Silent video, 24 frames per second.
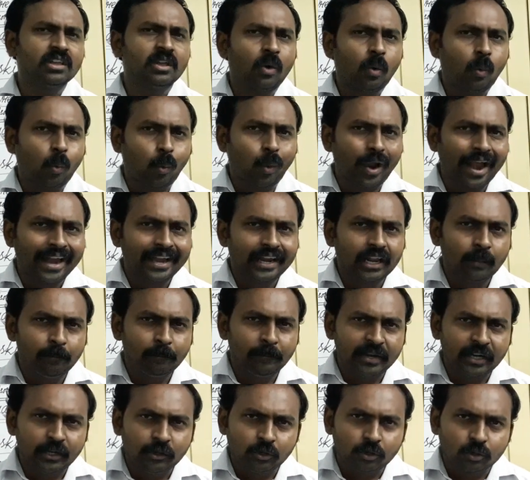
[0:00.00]
Wanda
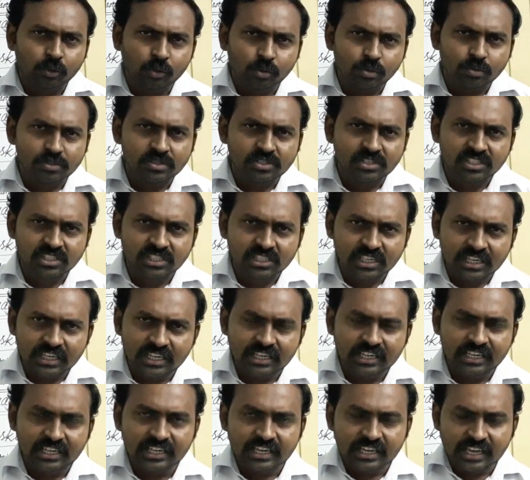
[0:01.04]

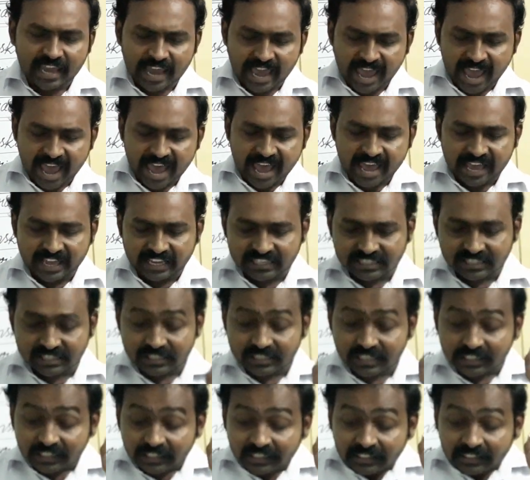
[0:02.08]
Petronsky as